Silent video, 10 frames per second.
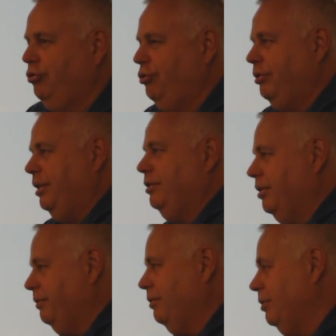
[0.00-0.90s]
2 days
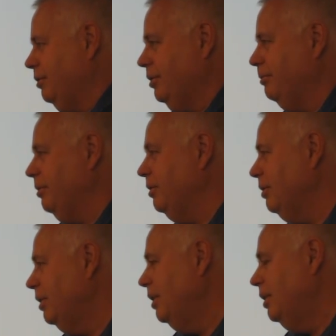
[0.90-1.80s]
different or something.
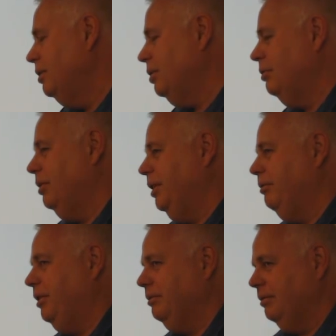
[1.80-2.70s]
So
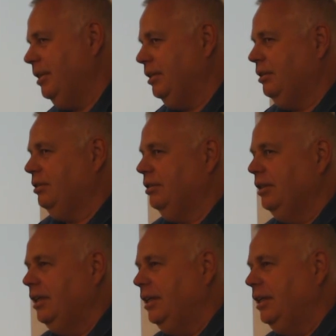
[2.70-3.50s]
anyway, that's